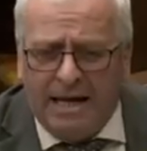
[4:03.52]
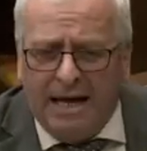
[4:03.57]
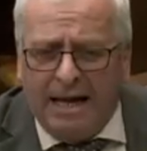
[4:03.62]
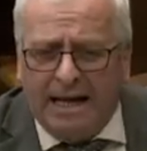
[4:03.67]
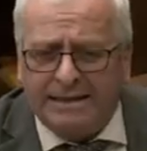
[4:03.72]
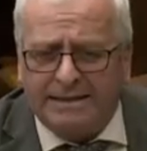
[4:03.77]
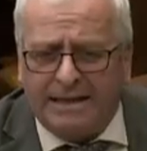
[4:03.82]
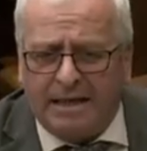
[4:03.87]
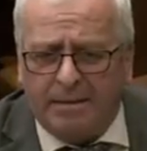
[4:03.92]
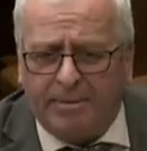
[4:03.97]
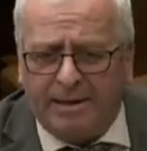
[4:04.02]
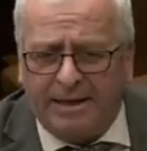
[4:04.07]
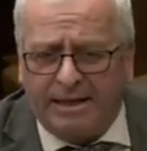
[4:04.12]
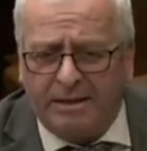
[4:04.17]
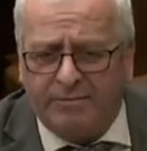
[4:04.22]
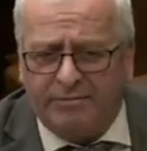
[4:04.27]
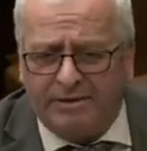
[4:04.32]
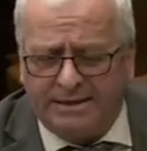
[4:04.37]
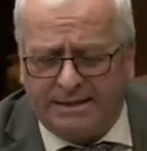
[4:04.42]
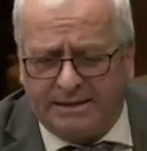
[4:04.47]
celebrating
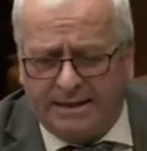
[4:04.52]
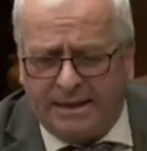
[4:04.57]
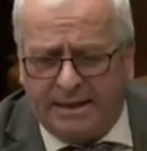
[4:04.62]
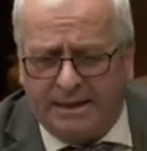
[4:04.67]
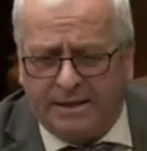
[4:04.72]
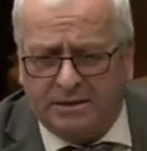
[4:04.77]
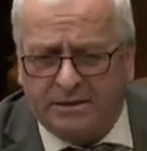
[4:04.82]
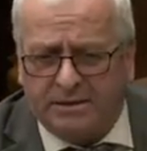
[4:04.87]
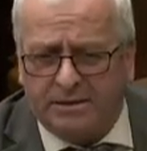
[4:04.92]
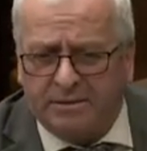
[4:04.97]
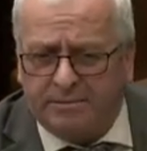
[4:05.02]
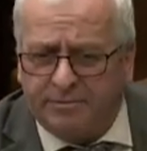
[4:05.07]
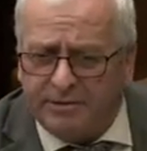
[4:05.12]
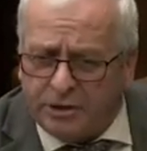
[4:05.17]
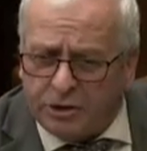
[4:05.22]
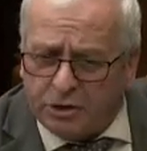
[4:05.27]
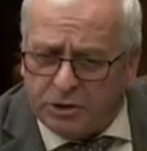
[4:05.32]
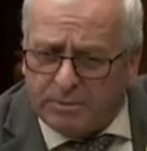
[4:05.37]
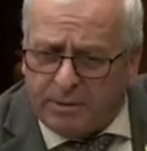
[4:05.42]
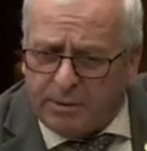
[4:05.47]
the Free State, because the
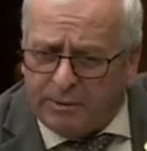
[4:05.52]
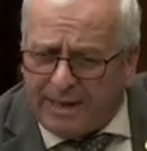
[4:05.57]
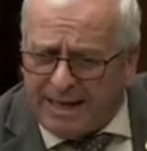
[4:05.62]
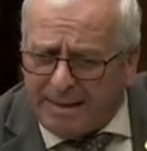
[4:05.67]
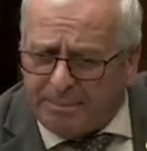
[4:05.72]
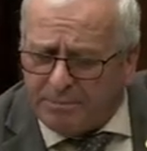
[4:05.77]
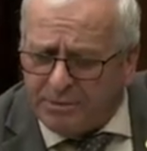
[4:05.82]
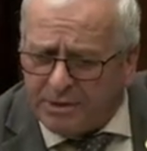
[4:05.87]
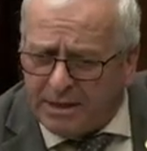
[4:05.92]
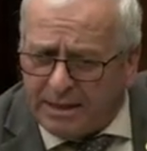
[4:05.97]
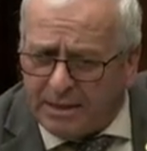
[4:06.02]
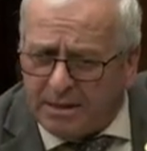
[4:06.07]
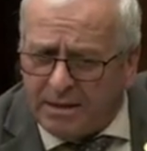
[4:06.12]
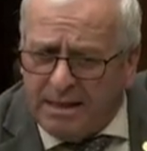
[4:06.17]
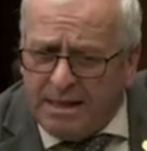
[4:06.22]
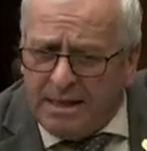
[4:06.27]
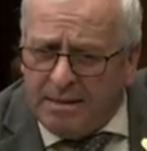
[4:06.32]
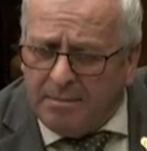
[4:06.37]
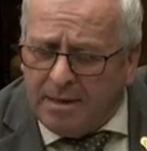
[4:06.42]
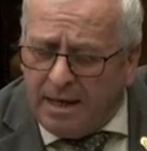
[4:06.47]
issues of what happened there,
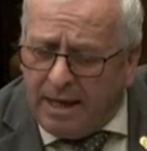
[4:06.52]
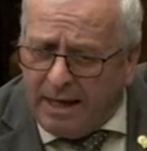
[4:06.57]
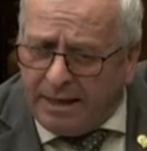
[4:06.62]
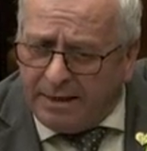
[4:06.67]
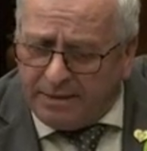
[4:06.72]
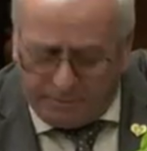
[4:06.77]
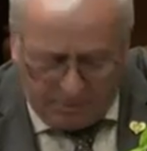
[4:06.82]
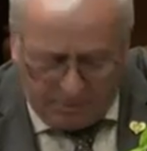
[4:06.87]
and